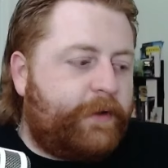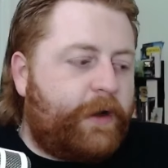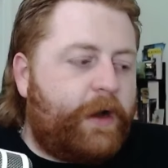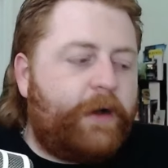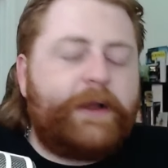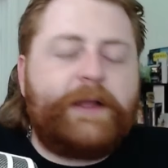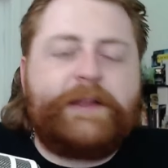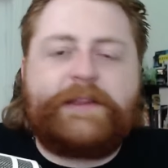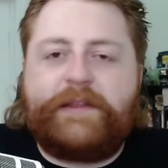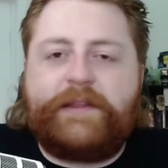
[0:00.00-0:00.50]

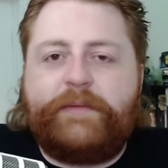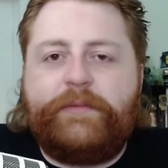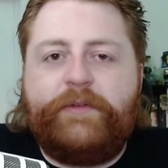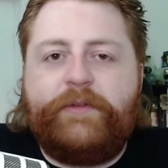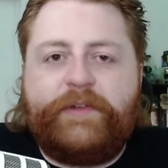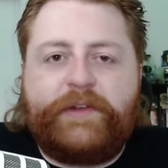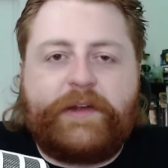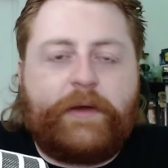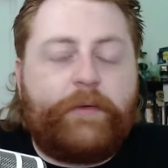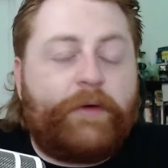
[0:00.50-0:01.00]
I'll get to the
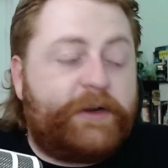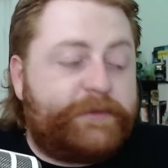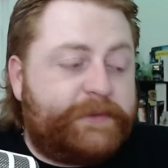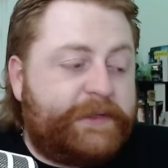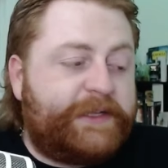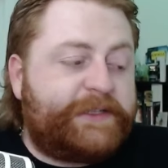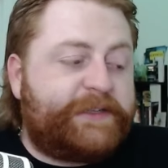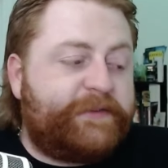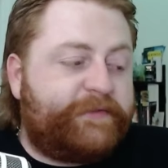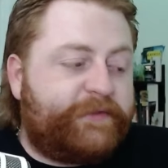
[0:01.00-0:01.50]
movies I watched, but
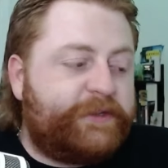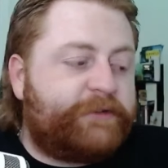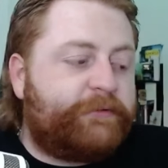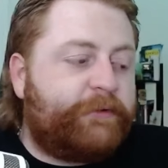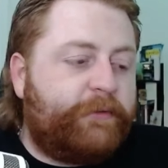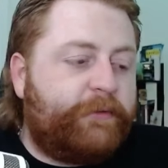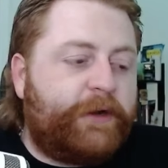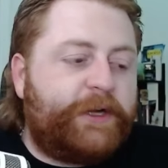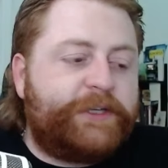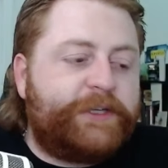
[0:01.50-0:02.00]
that's the first
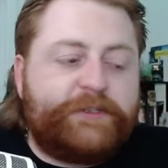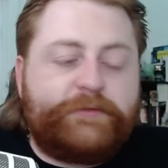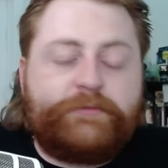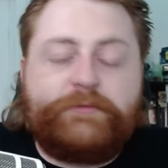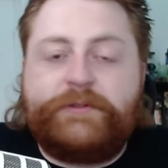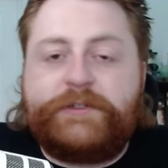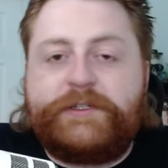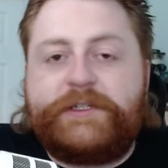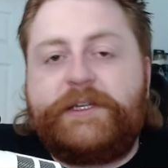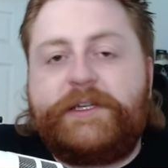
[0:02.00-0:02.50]
one I watched is
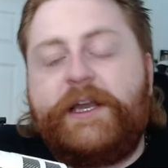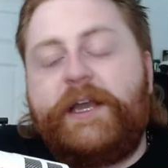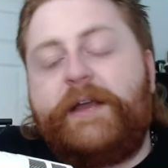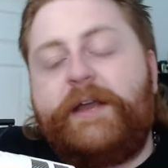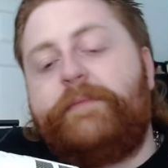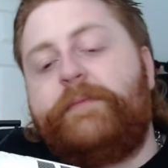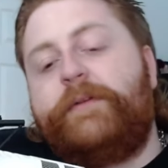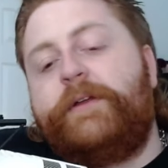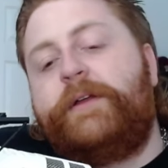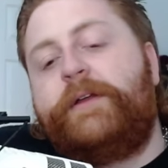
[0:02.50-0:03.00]
Rules of the
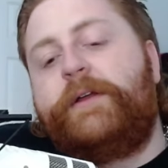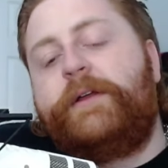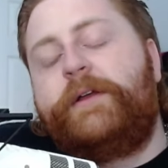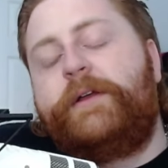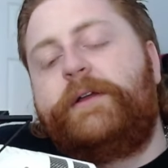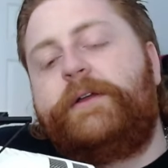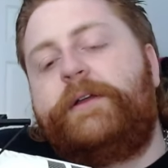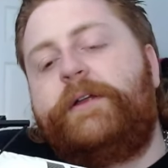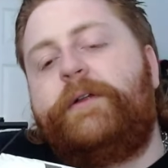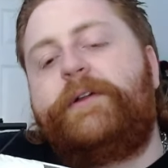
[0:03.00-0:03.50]
Game.
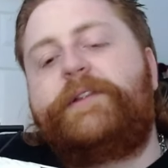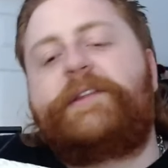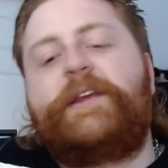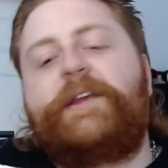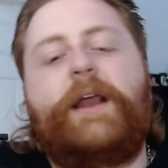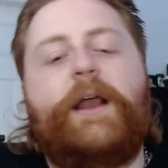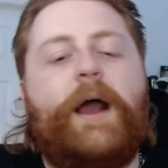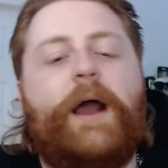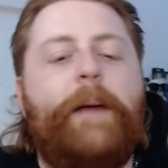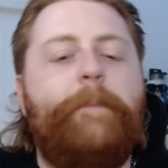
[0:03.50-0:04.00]
You know, it's
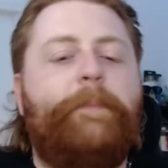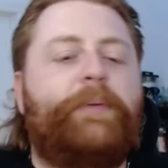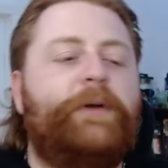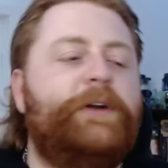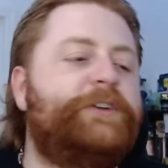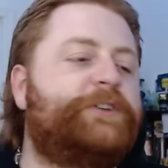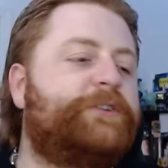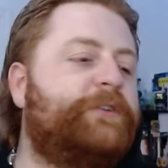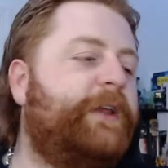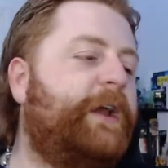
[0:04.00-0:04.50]
like, I'm
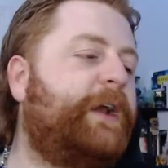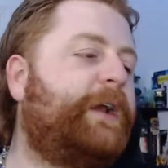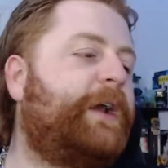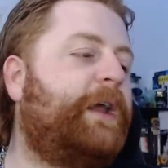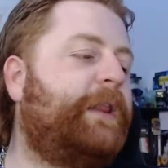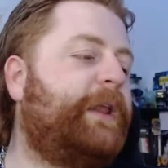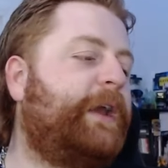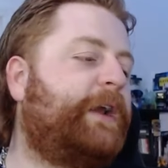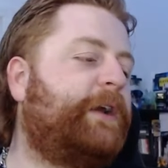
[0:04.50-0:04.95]
pretty sure that got like